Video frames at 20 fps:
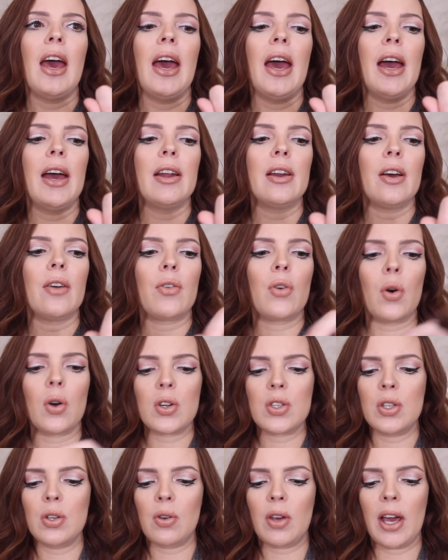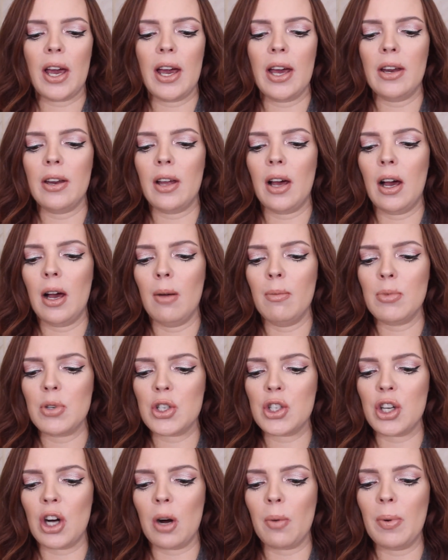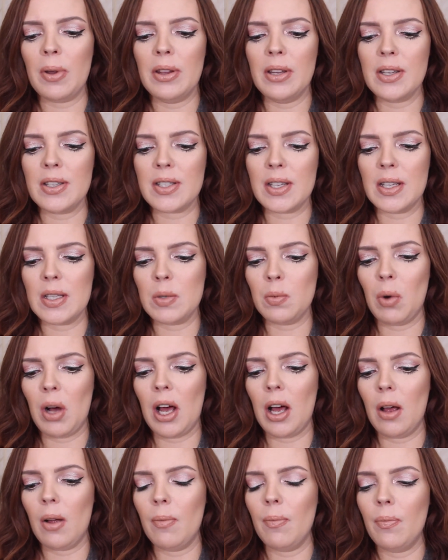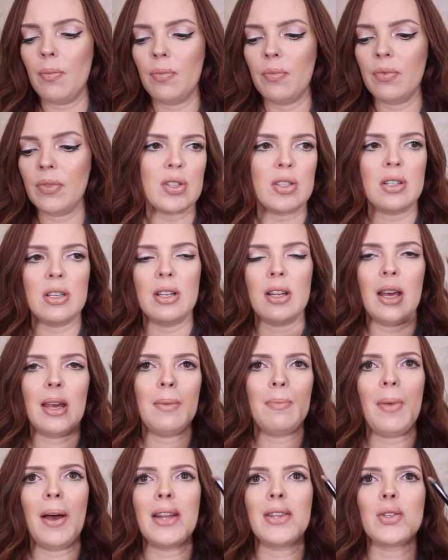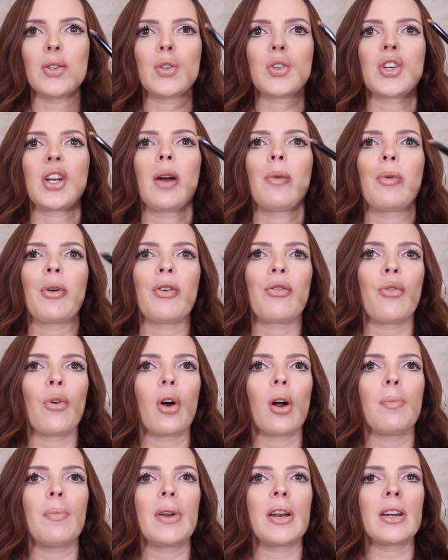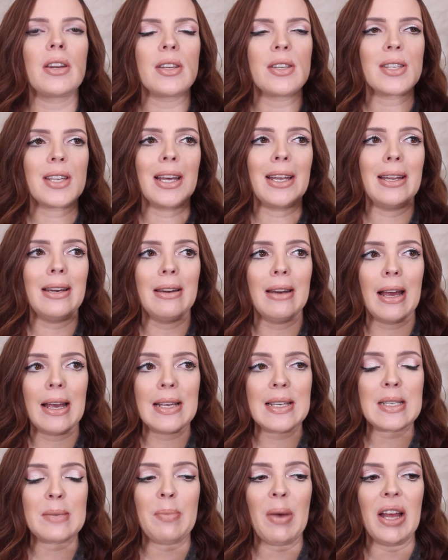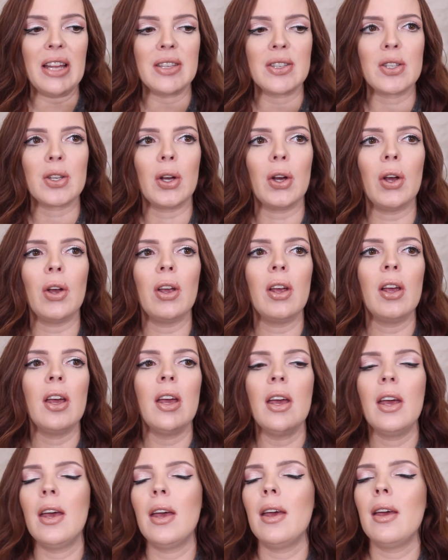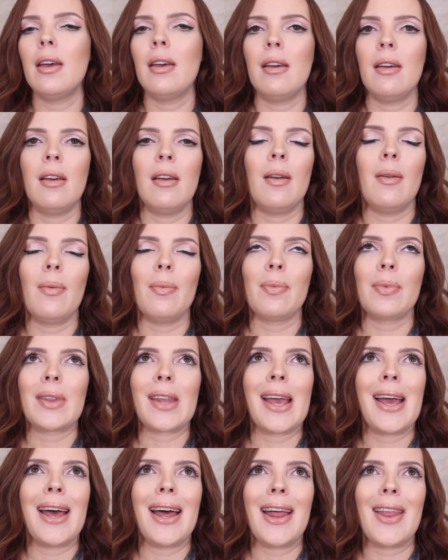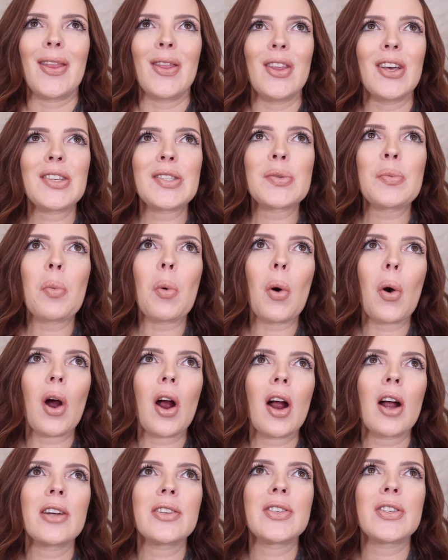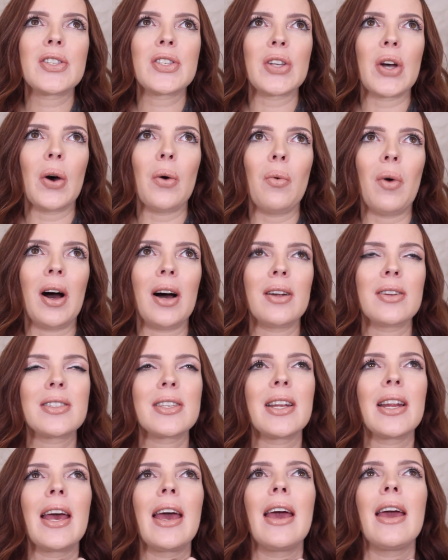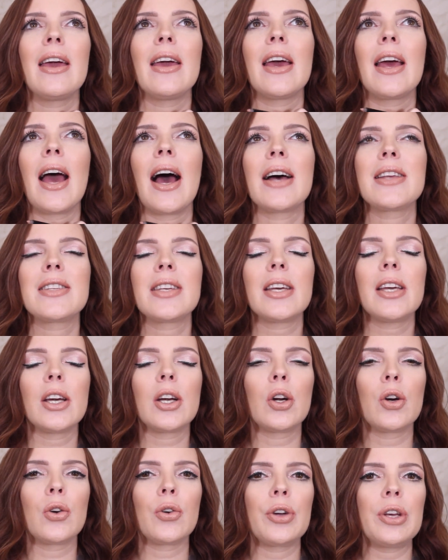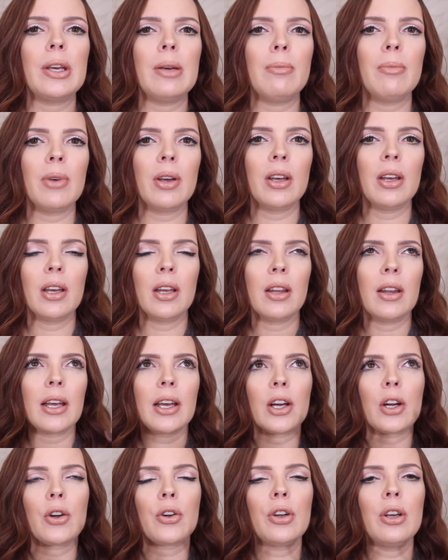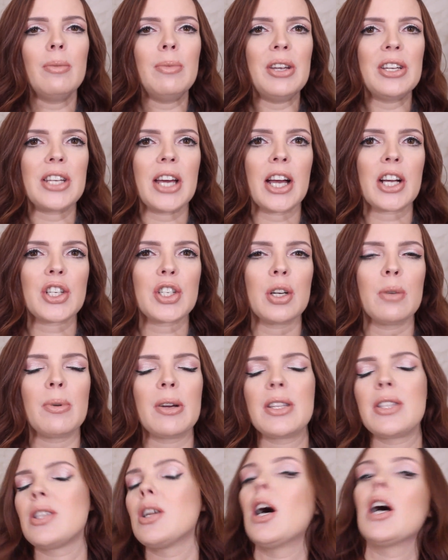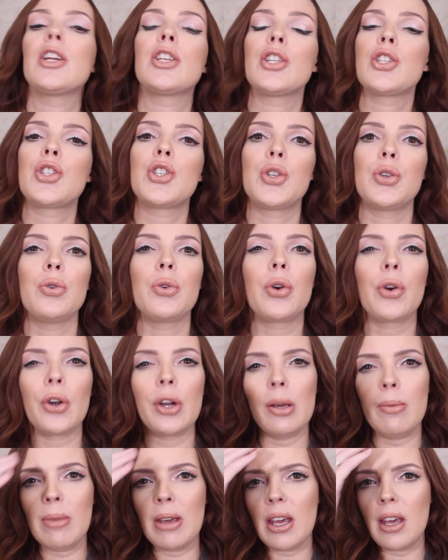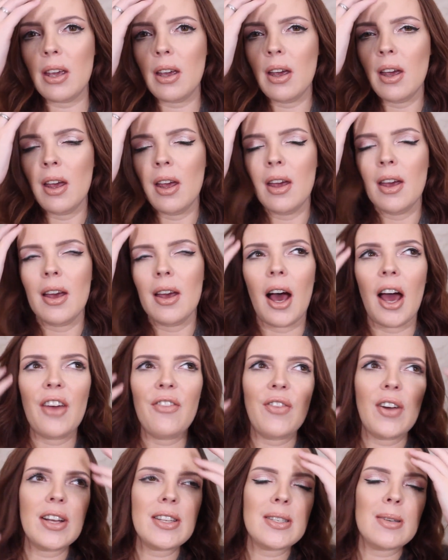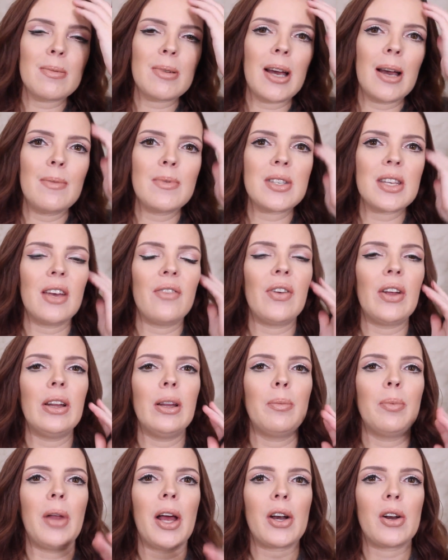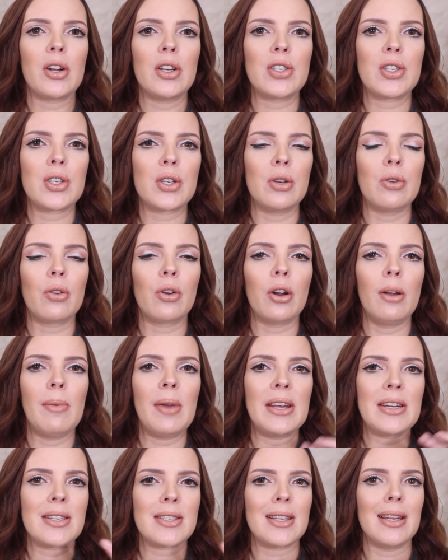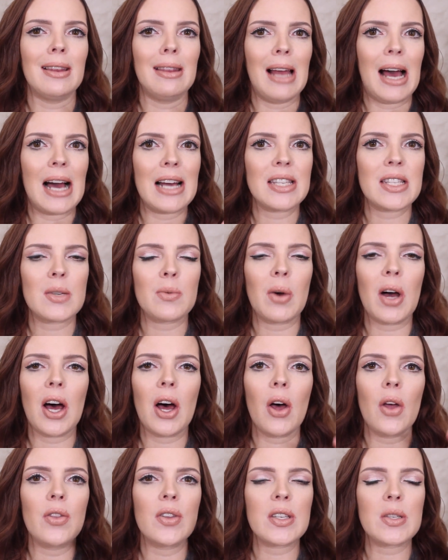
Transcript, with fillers: And of course you can um, sharpen this as well just need a pencil sharpener for it, but it is a nice pencil. This wore so well today. It has like a cream, like a creamy texture, but it's not too creamy. I find sometimes if a lip liner is too creamy, it doesn't last well.